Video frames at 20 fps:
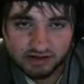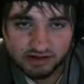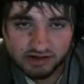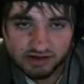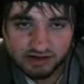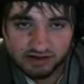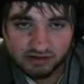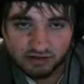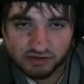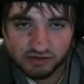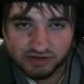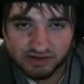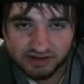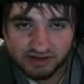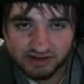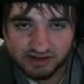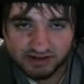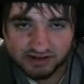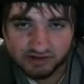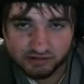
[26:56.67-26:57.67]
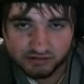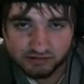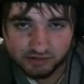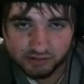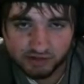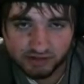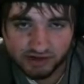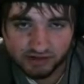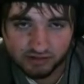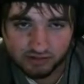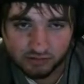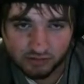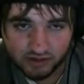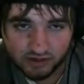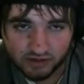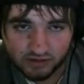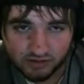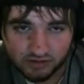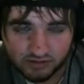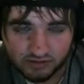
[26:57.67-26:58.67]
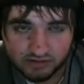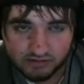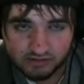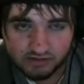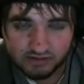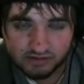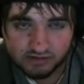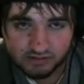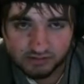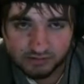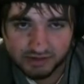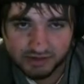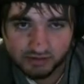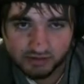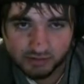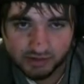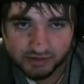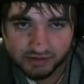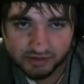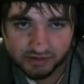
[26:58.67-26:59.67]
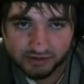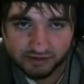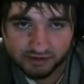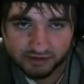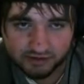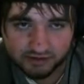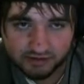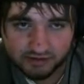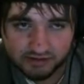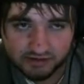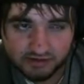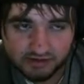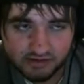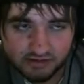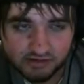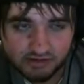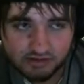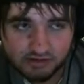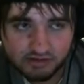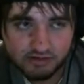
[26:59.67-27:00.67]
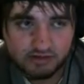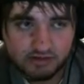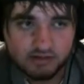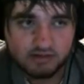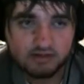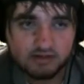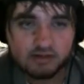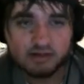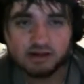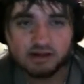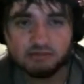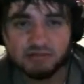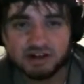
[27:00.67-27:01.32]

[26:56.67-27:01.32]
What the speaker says: It looks like it's over by the well. By the well area. I'm